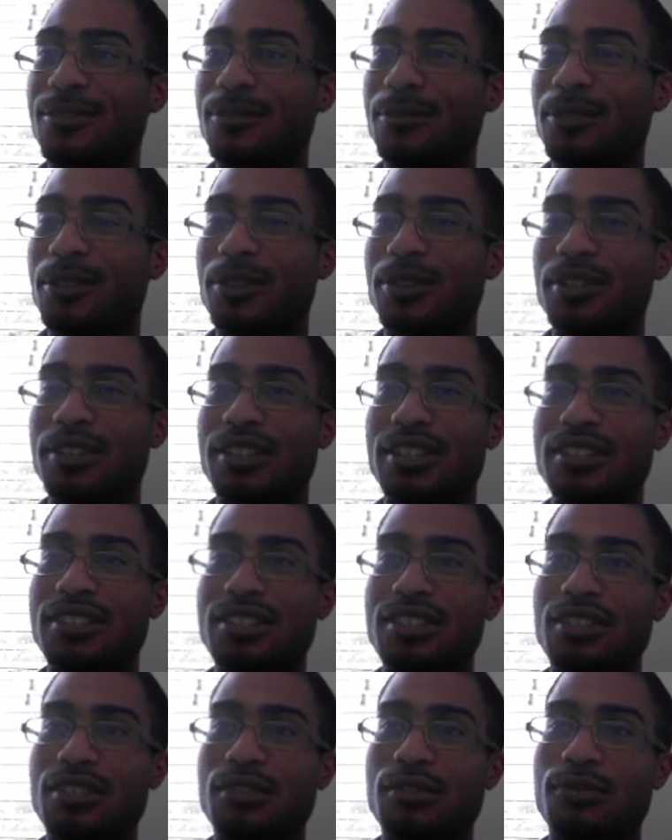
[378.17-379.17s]
we're going to
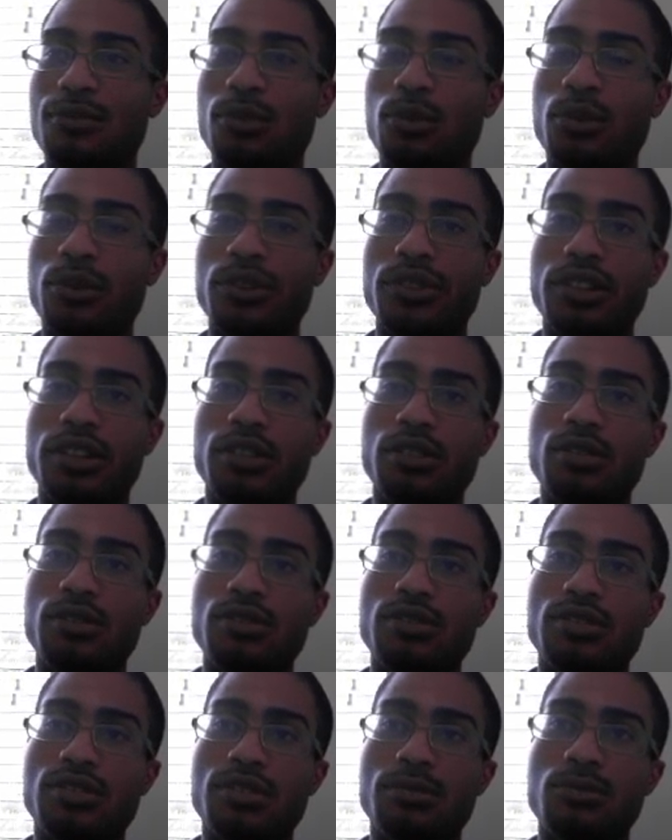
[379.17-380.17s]
continue forward there.
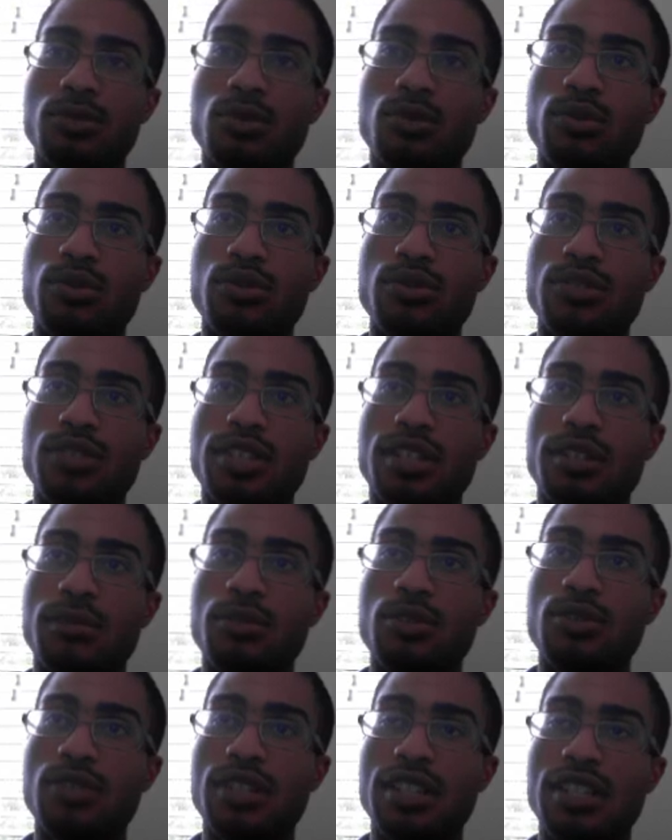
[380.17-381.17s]
Those are some tools that
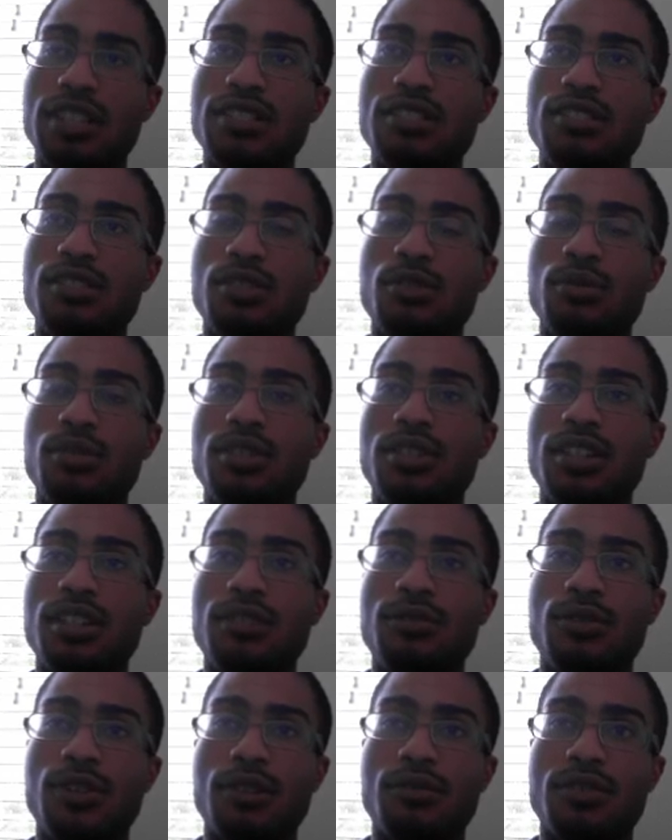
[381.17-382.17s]
I'm using in
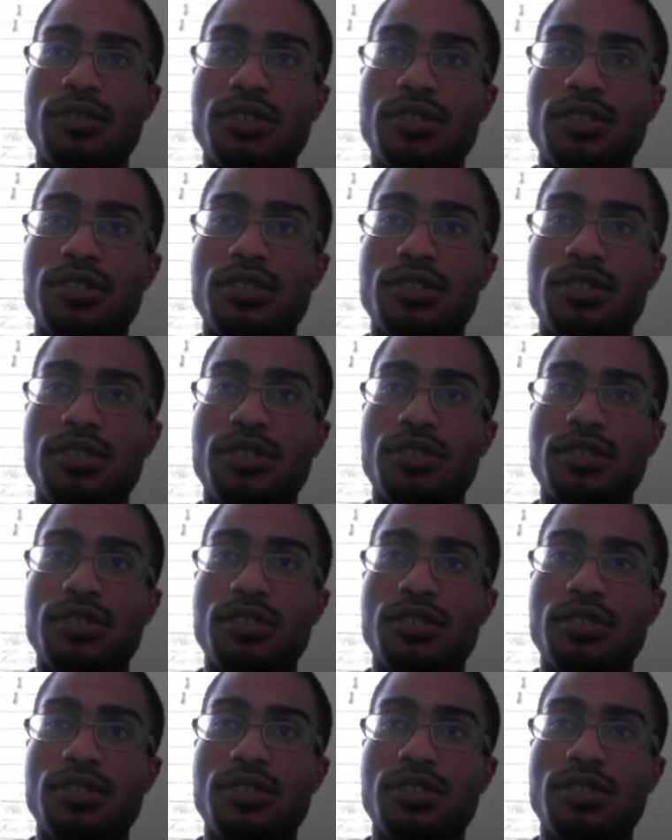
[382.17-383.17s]
Unity. If you ever decide to use
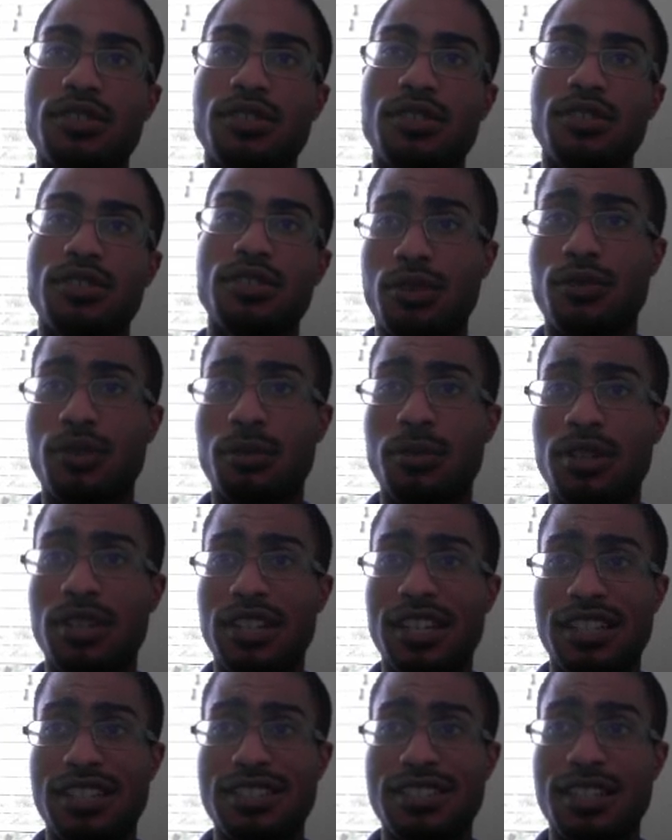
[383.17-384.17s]
Unity 3D from a
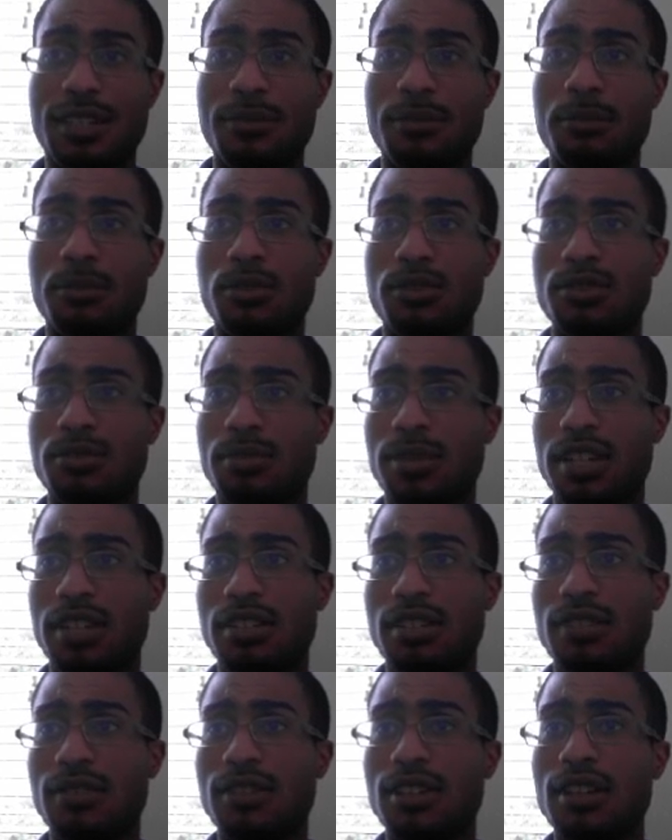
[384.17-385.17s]
landscaping
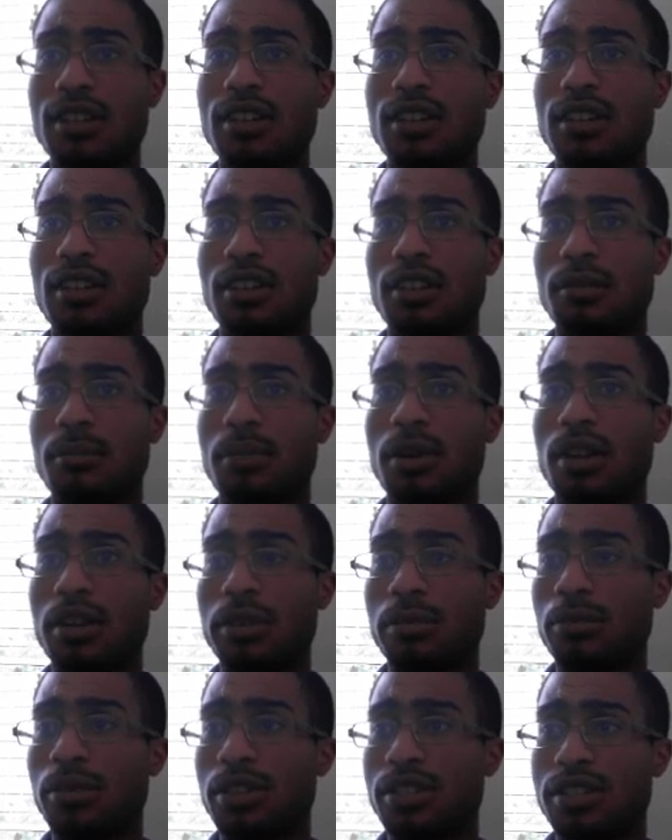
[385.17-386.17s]
perspective,
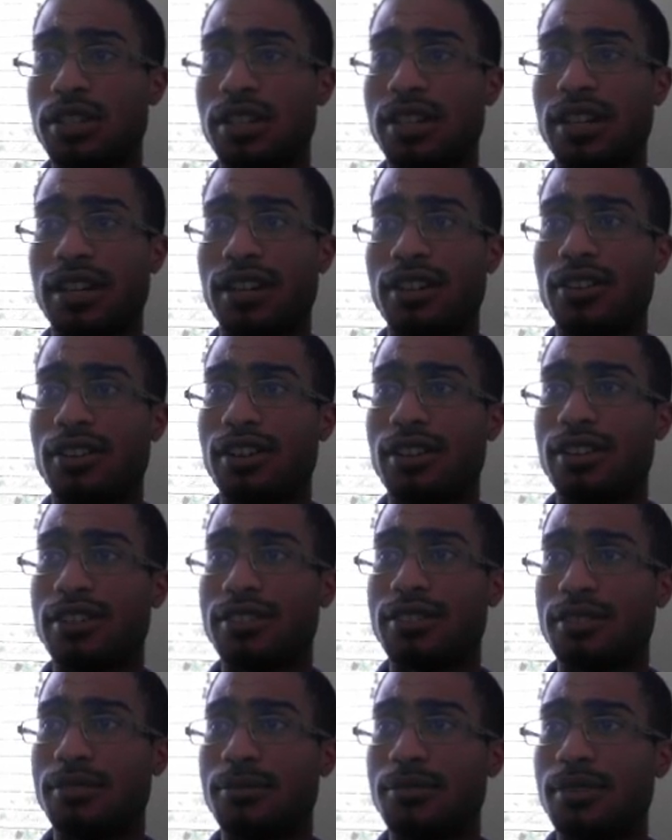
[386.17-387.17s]
Polybrush and Gaia are
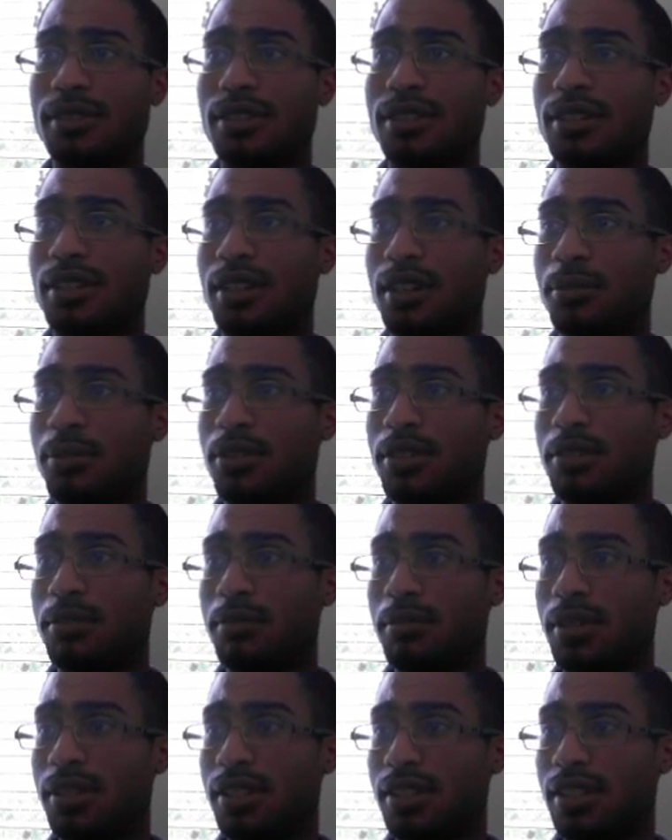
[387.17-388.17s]
awesome. I'm going
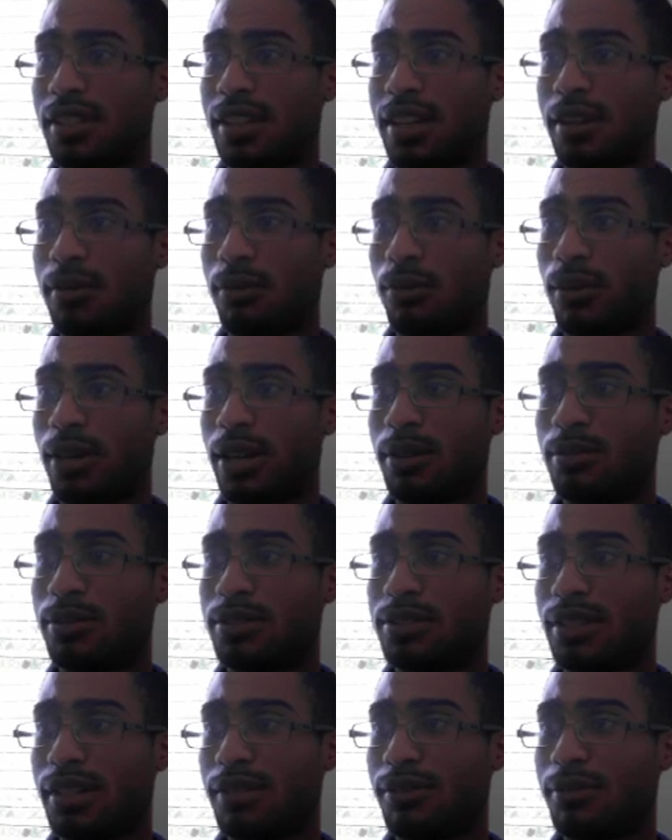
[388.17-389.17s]
to admit that red
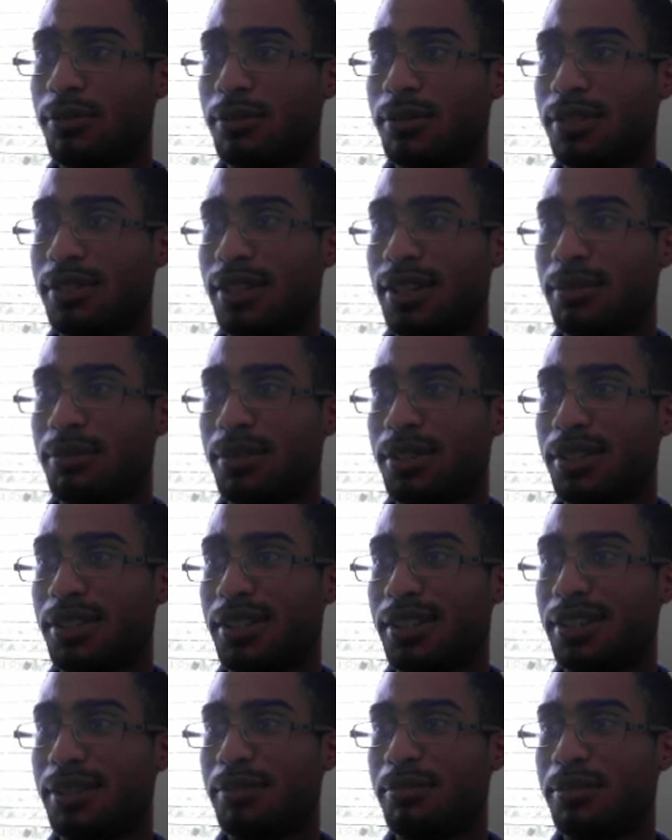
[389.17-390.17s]
was left from the template
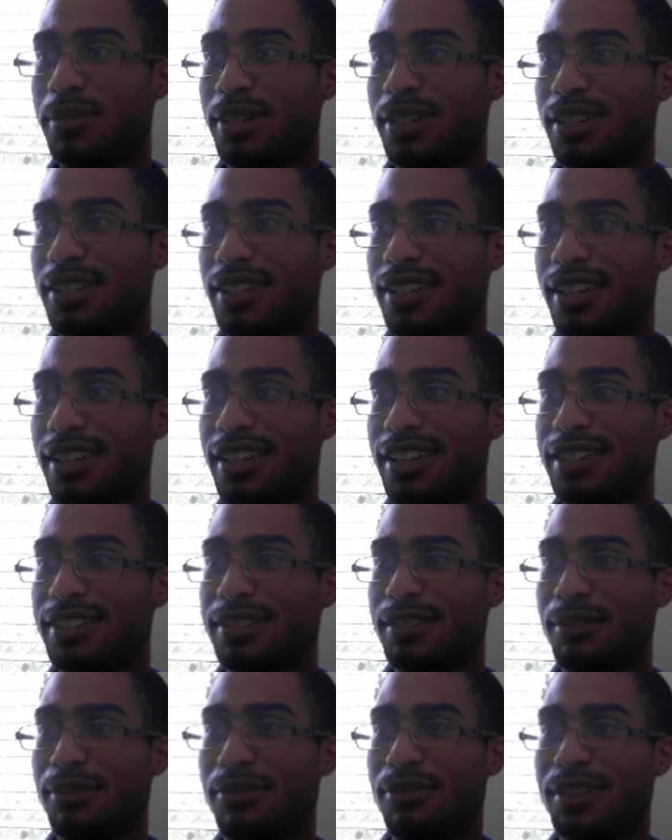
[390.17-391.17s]
there, but I
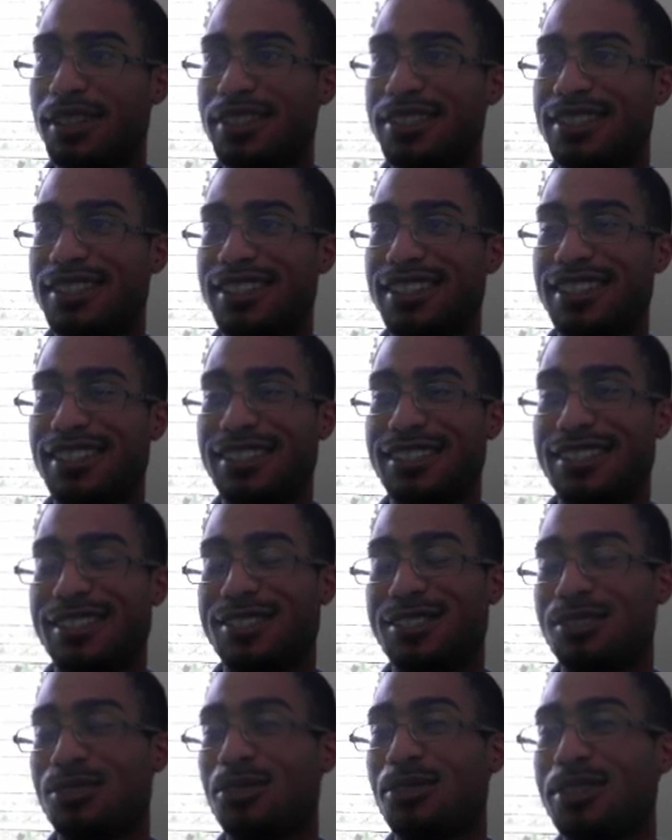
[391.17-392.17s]
guess it fits into
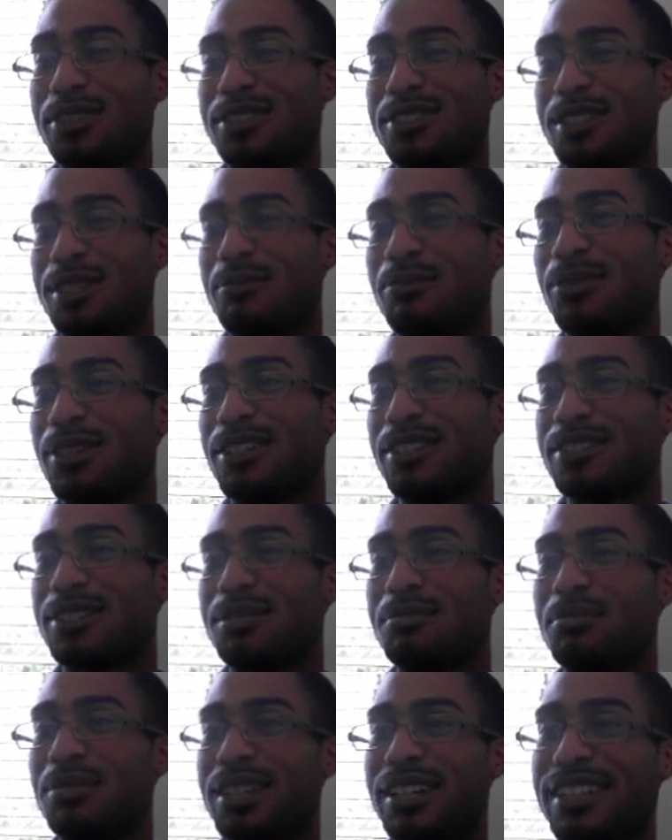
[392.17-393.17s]
story somewhere,
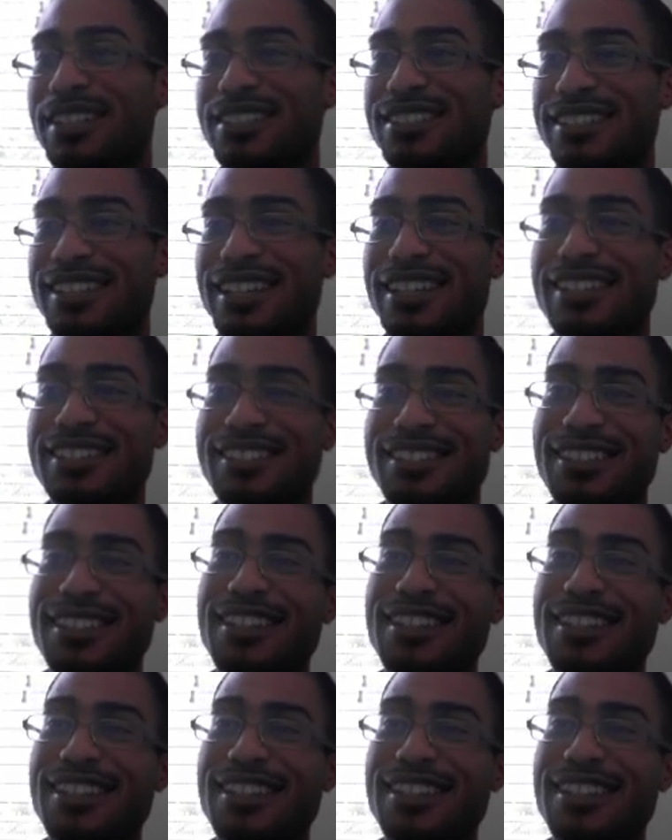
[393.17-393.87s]
someplace. Yes,